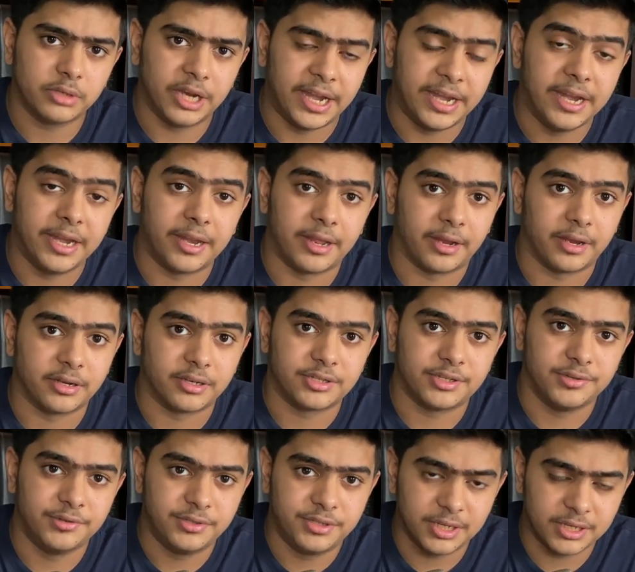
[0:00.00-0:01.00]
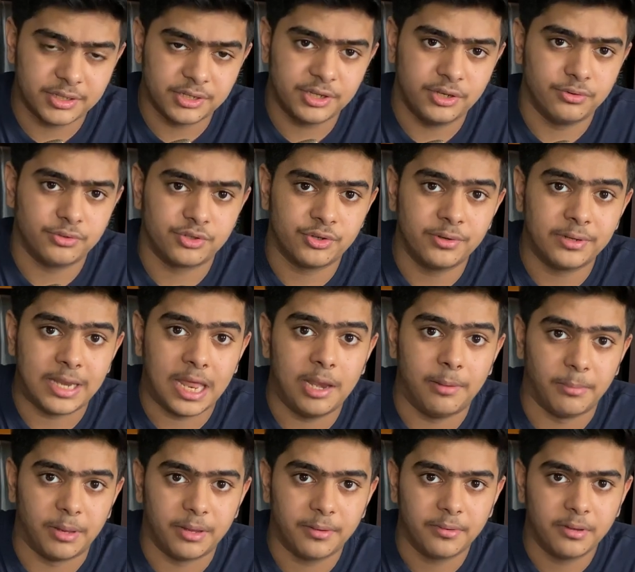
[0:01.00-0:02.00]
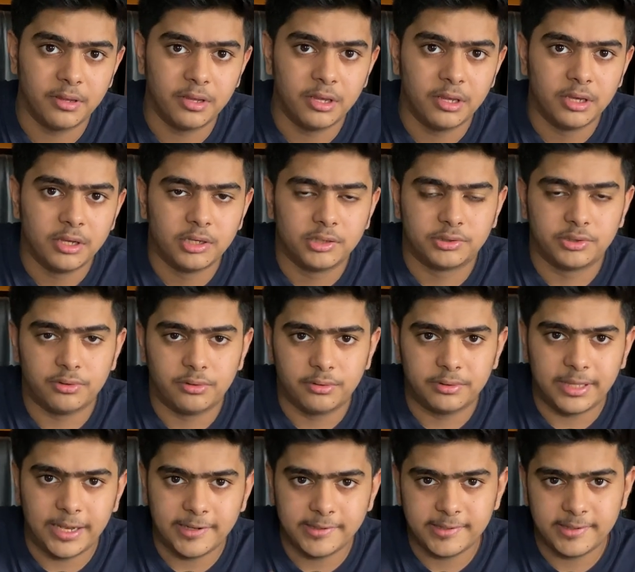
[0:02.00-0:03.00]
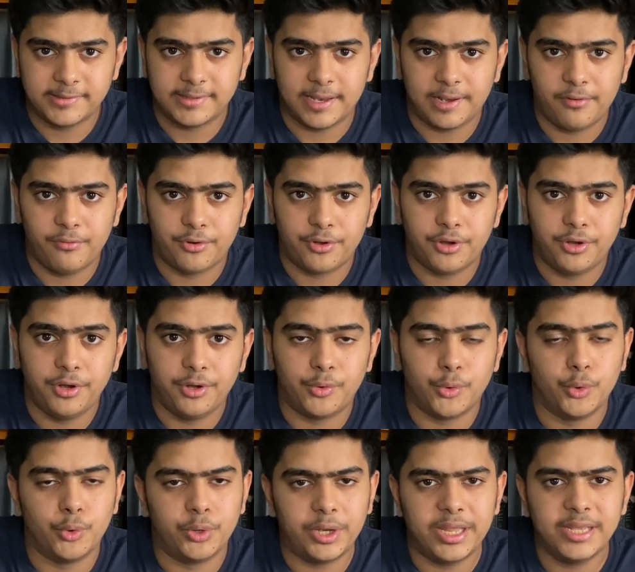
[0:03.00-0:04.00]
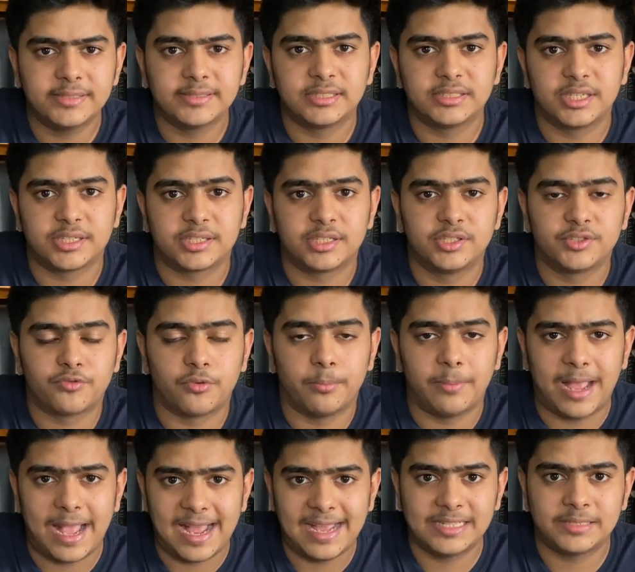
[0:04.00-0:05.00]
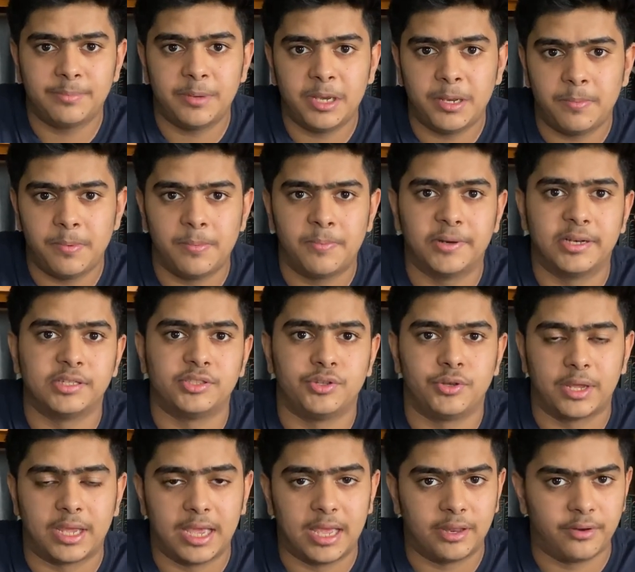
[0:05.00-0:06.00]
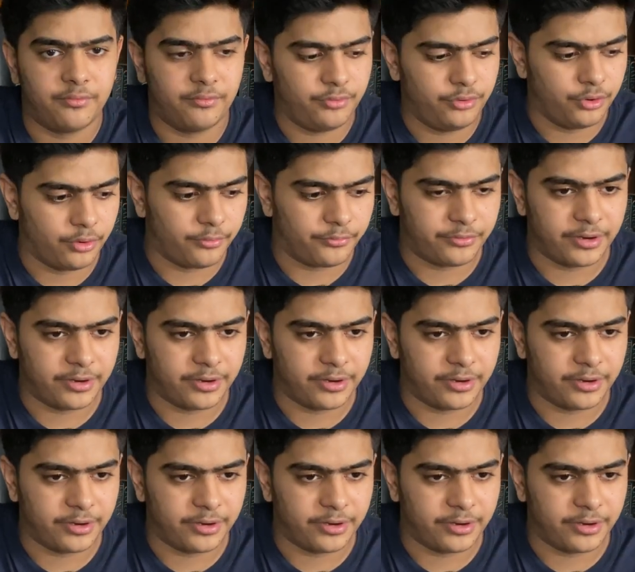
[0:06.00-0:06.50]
editing it. She just used to tell me. So that is exactly what you need to do. Take suggestions from as many people as you can, your